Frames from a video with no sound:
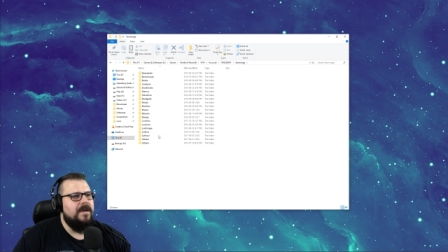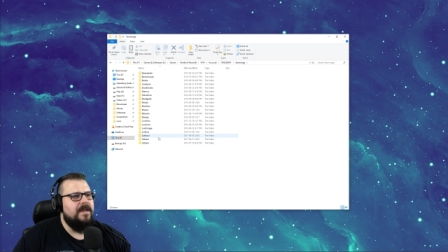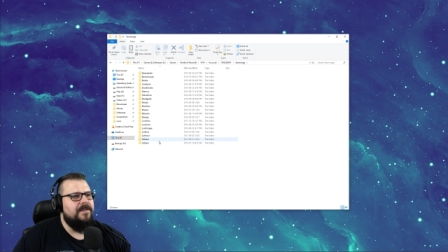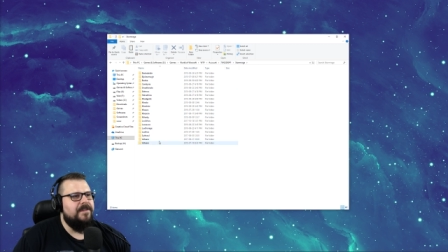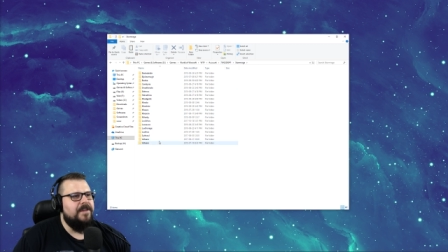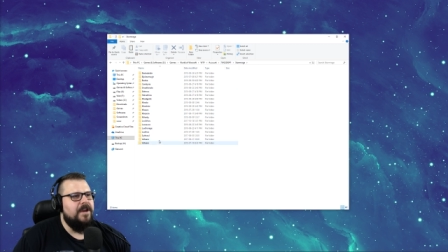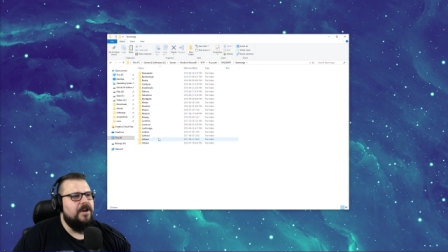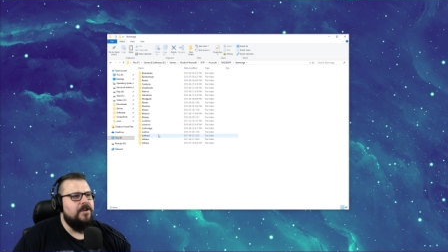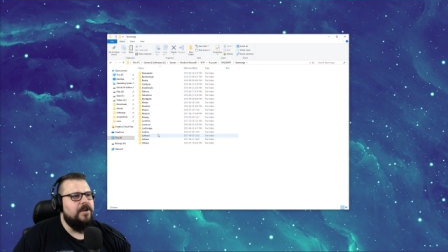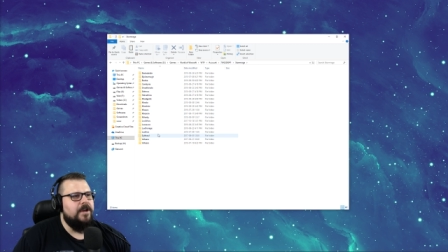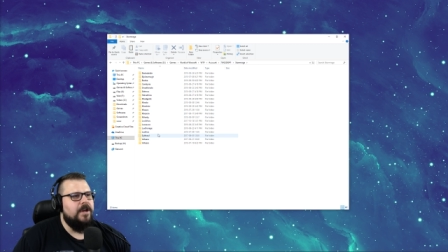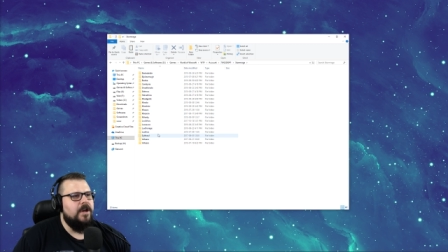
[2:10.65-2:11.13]

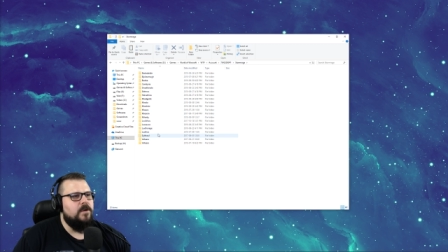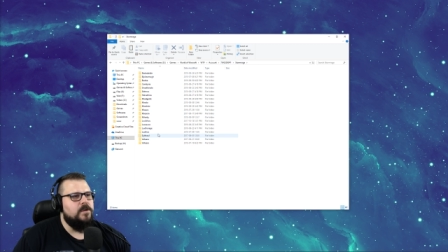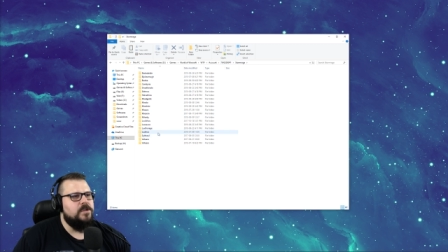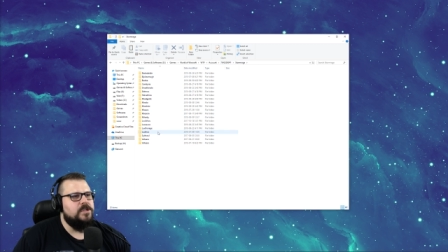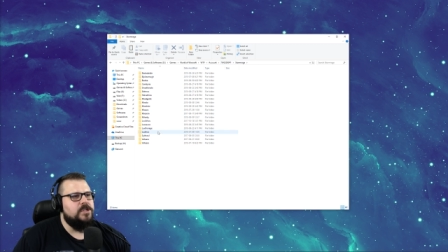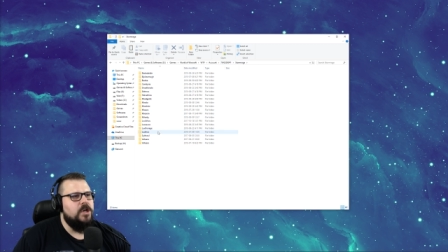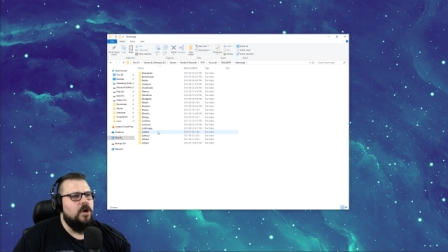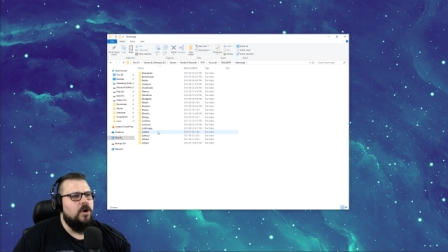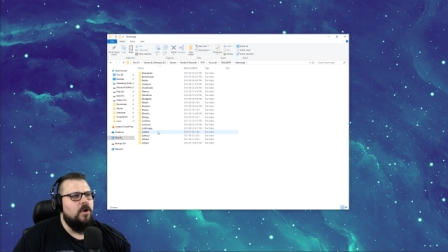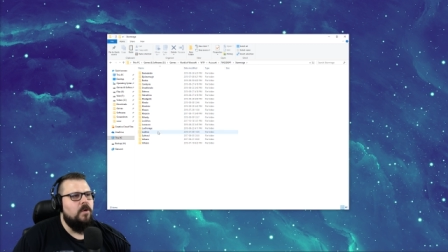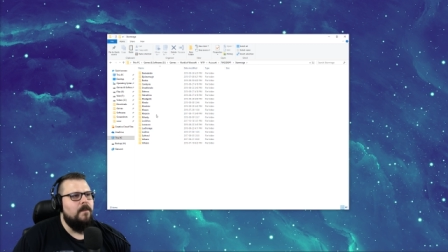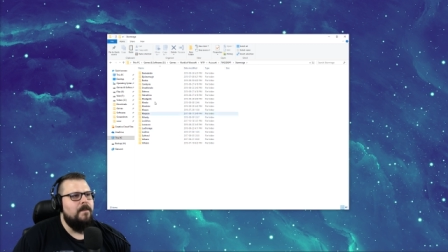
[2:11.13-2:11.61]
there you go.
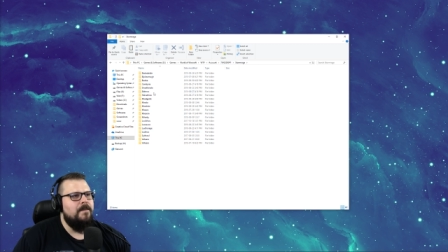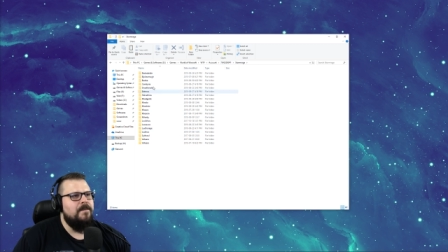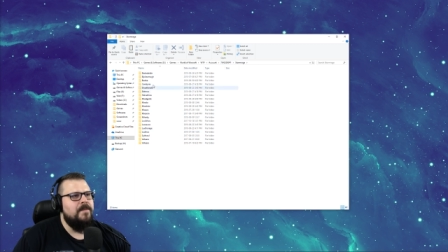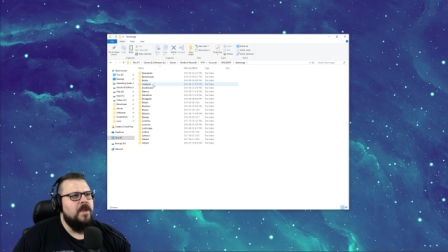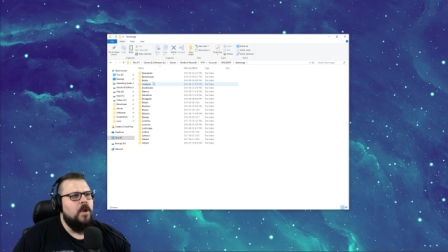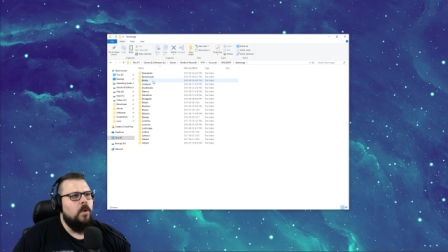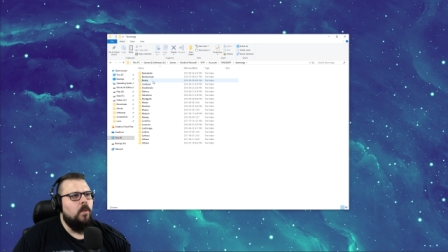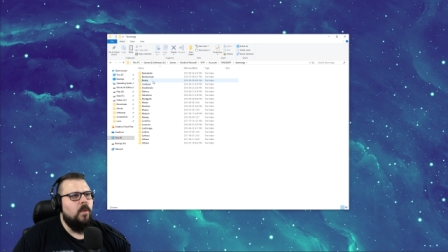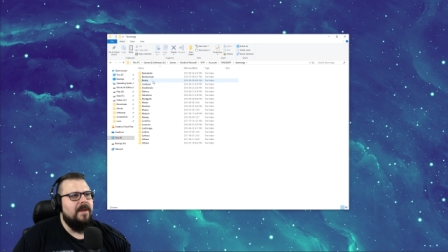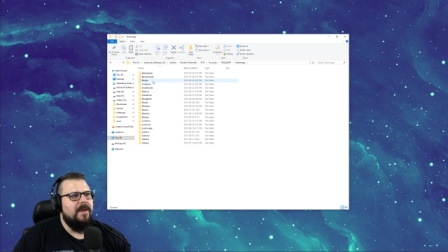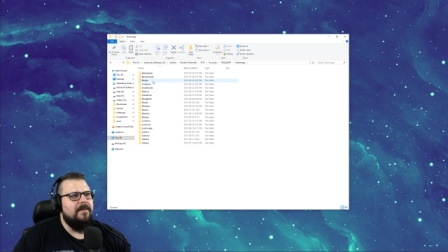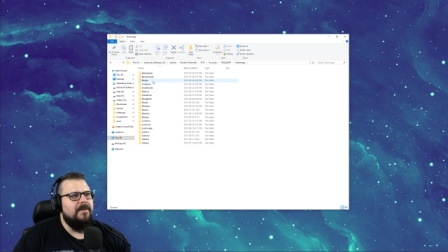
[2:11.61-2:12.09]
So
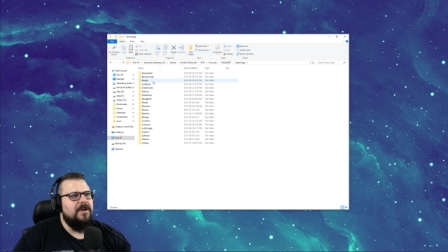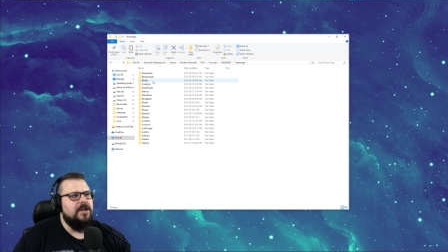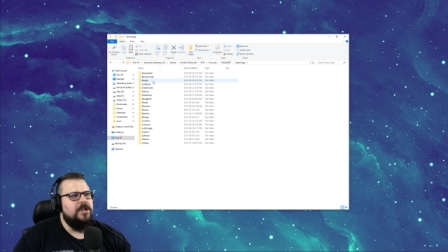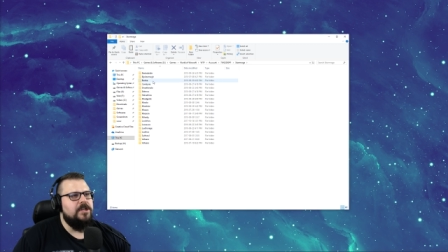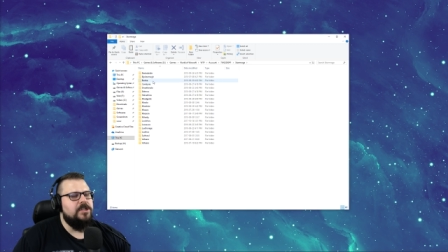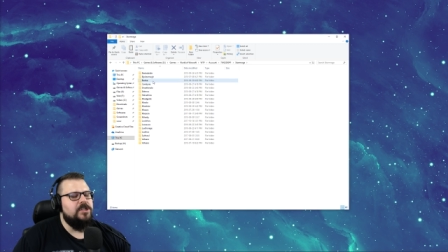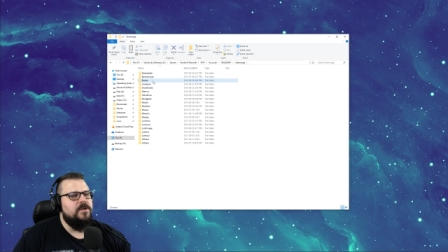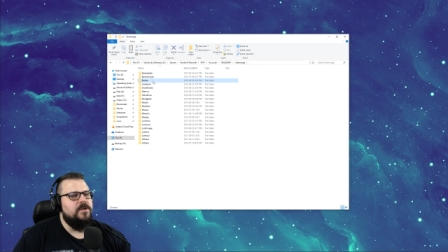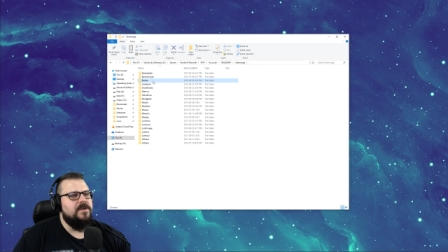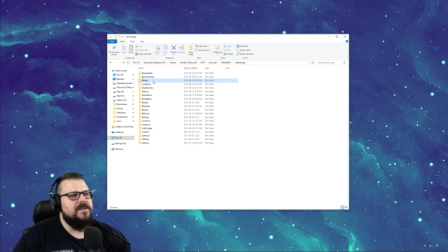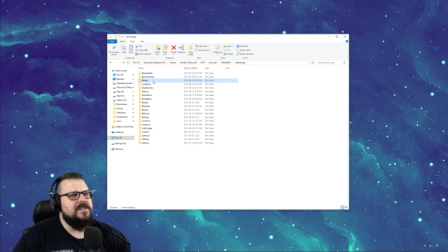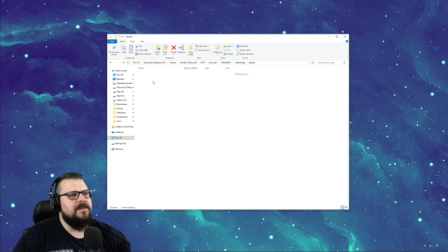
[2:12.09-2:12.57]
what I'm gonna
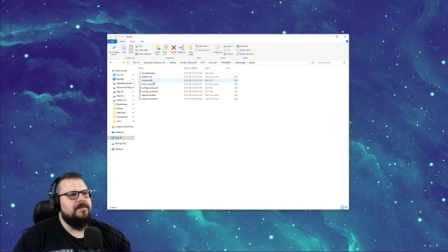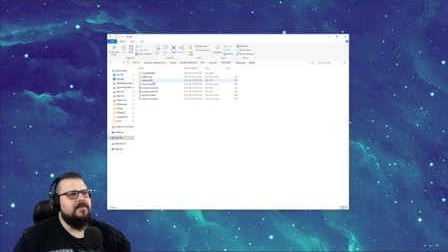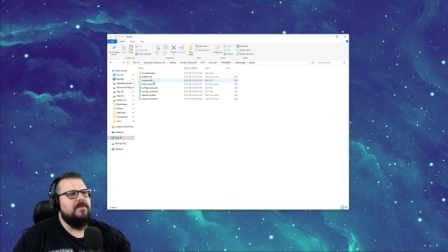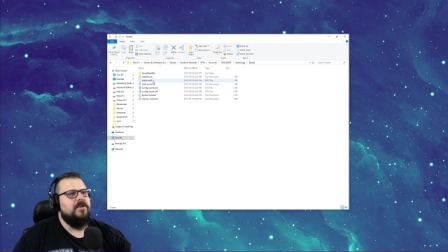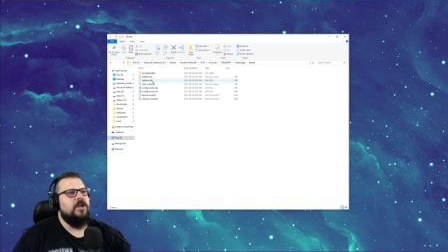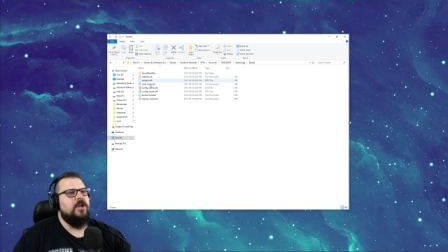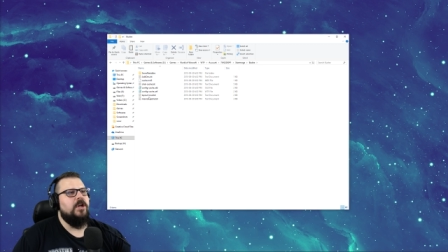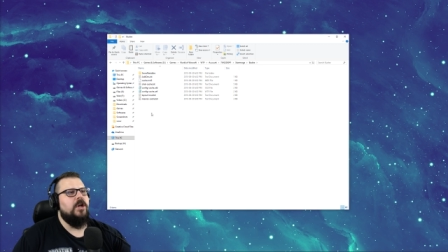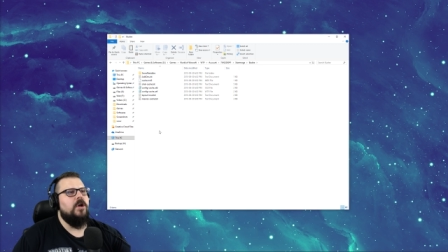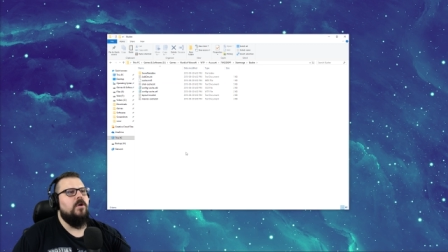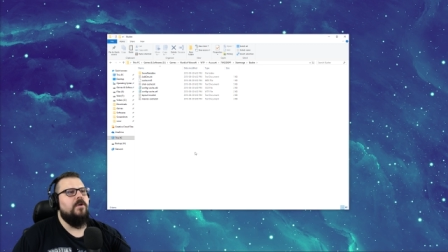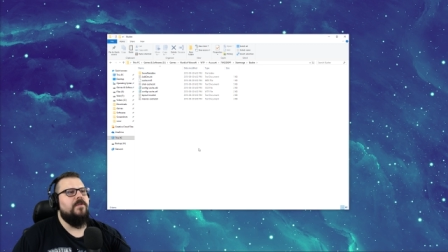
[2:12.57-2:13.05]
do is I'm
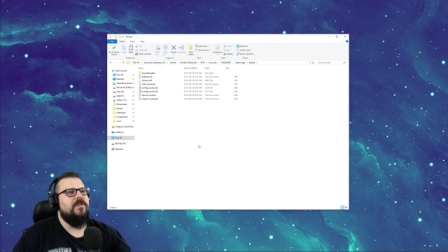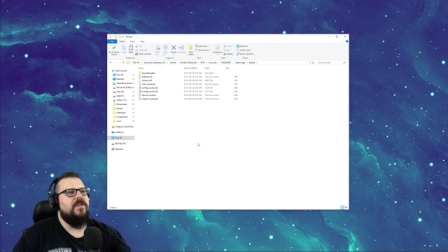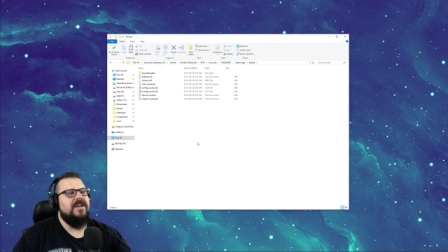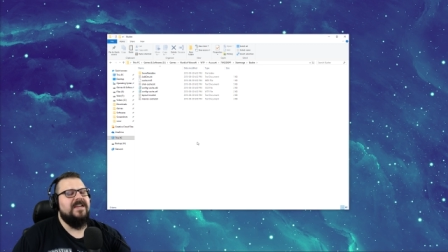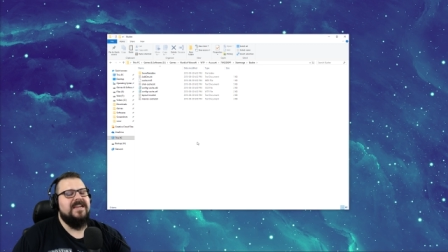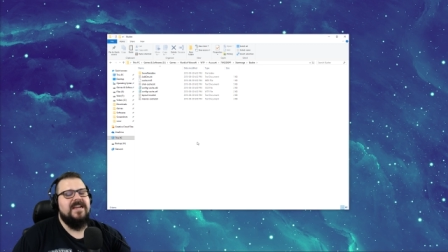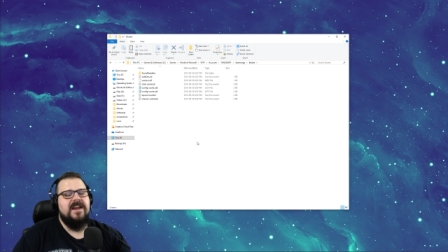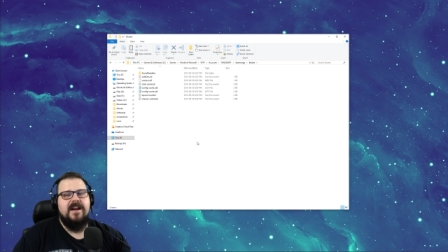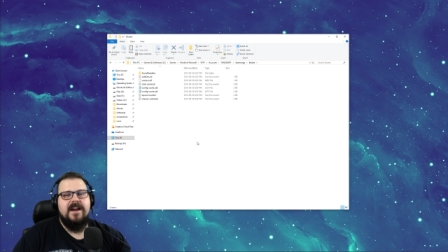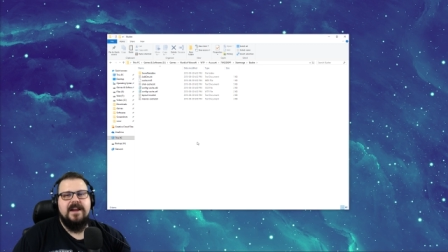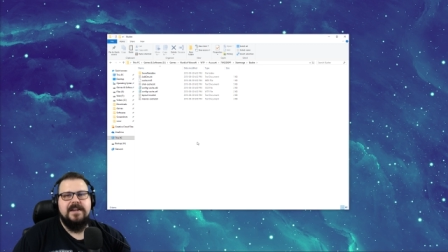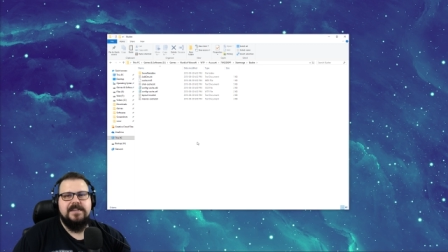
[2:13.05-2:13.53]
gonna go on the
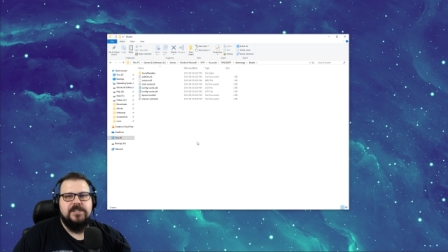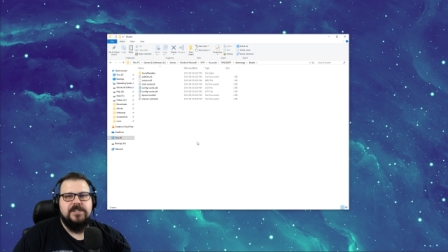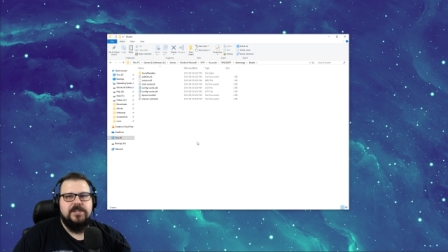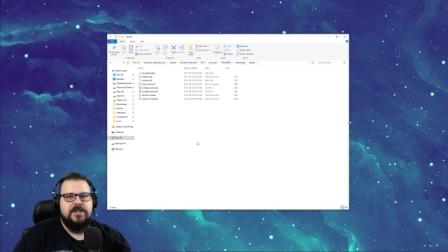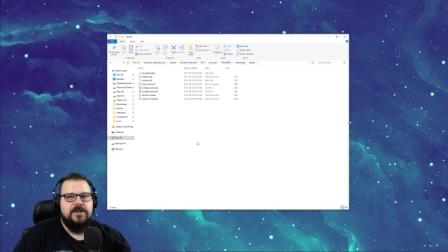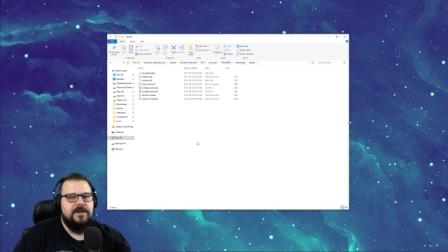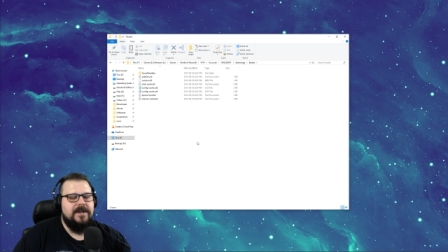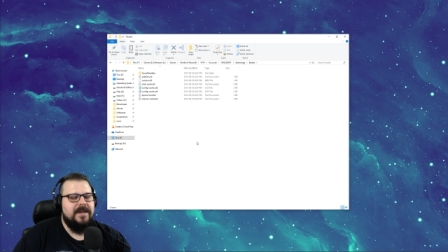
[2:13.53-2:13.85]
character